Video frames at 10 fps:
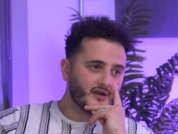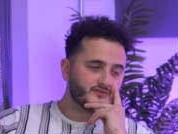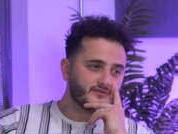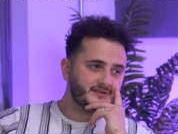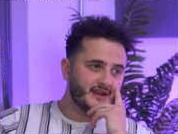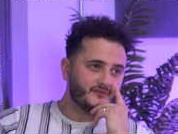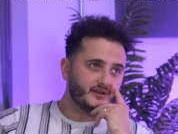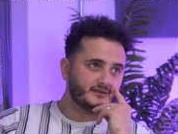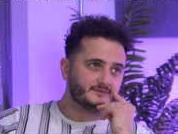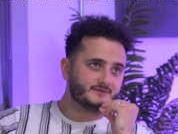I'd
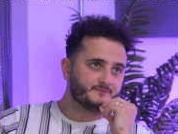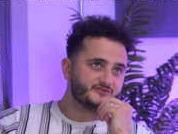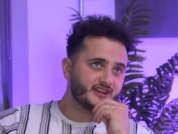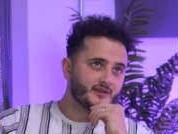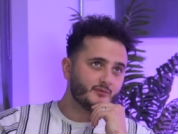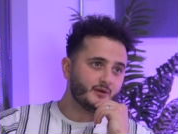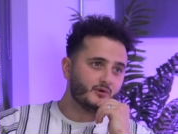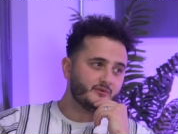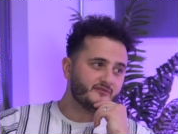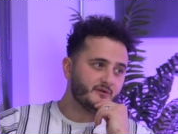never take away
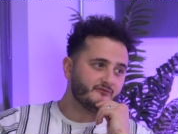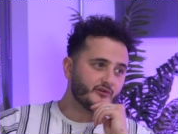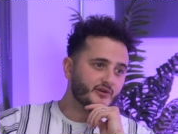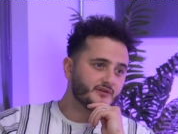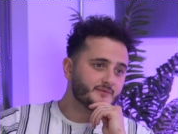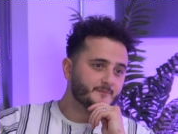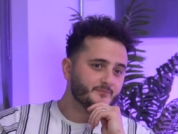what we've been through,